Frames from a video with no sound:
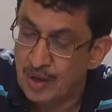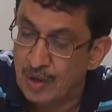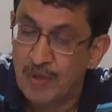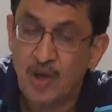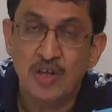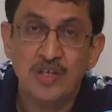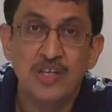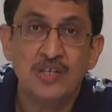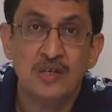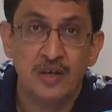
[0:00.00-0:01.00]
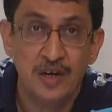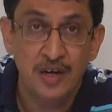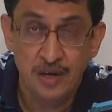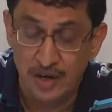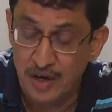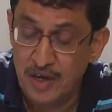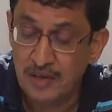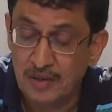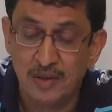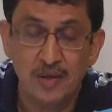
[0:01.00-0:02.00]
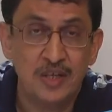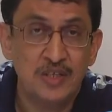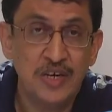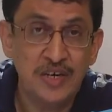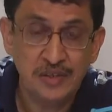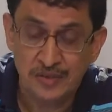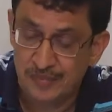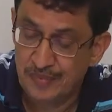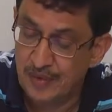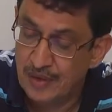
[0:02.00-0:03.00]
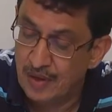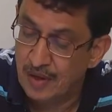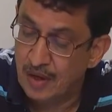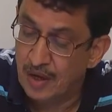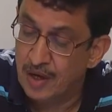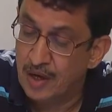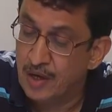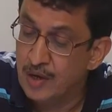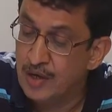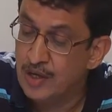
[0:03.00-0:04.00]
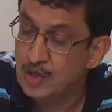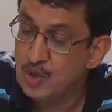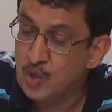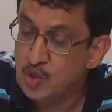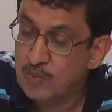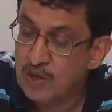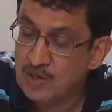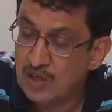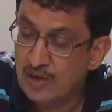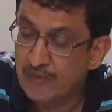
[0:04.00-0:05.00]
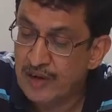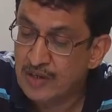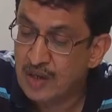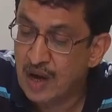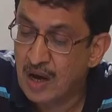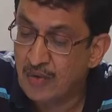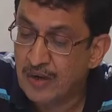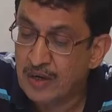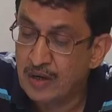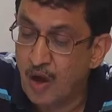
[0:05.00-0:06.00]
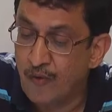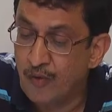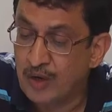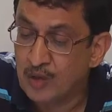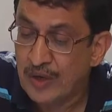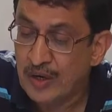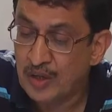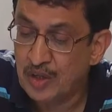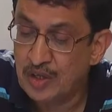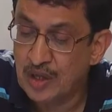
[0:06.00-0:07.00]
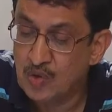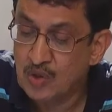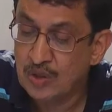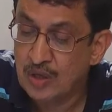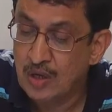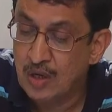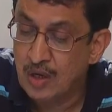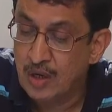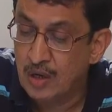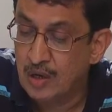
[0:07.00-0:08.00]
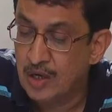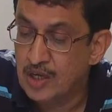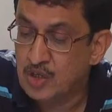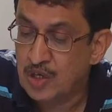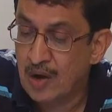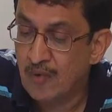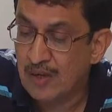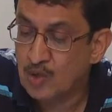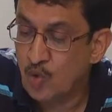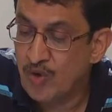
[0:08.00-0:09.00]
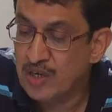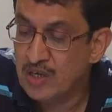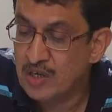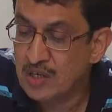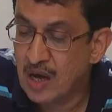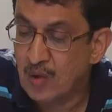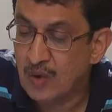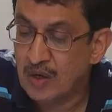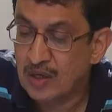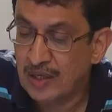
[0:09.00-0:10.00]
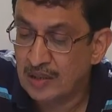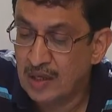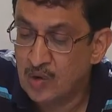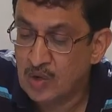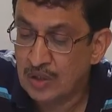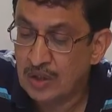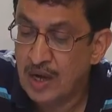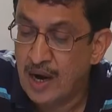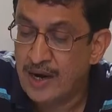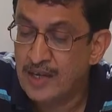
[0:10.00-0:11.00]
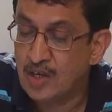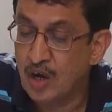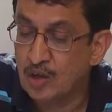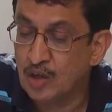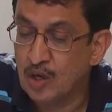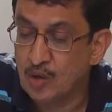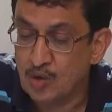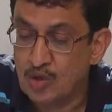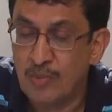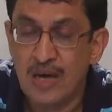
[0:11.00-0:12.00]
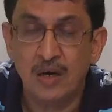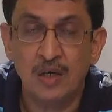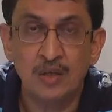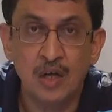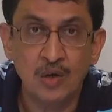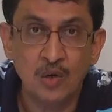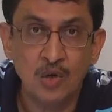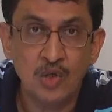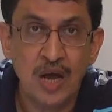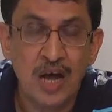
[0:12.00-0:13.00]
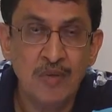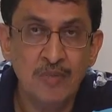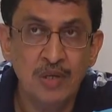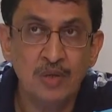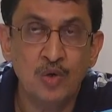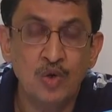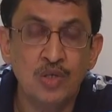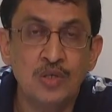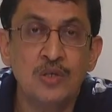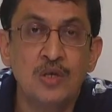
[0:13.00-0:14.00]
because he is Indian resident. His used personal effects are worth 23,000. His travel souvenirs are worth 10,000, and his other goods. By other goods, I mean goods